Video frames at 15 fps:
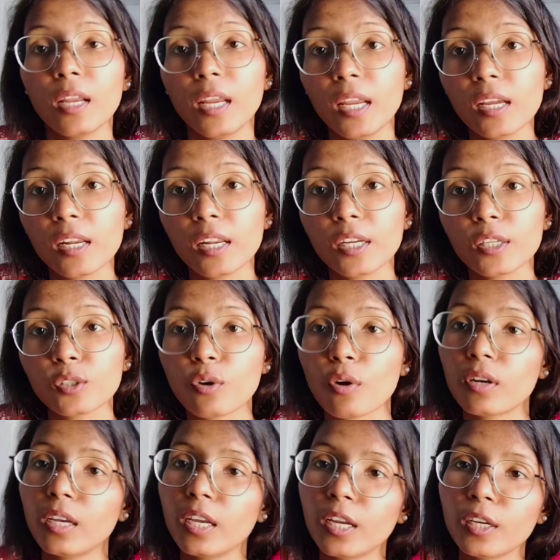English
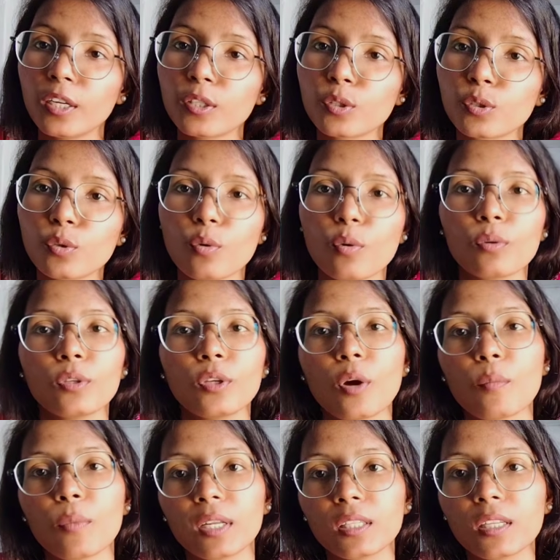or English to
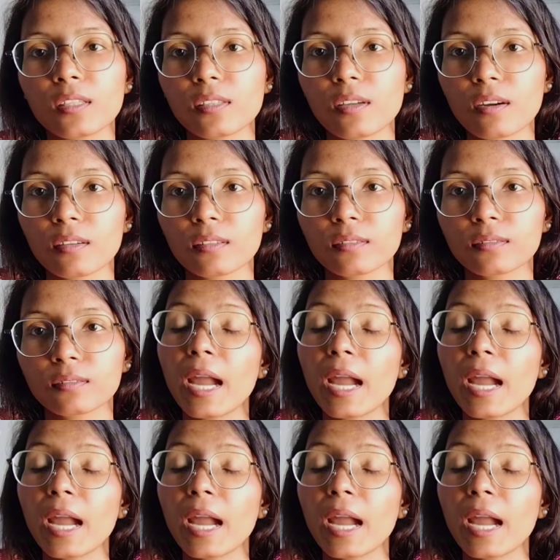your mother tongue.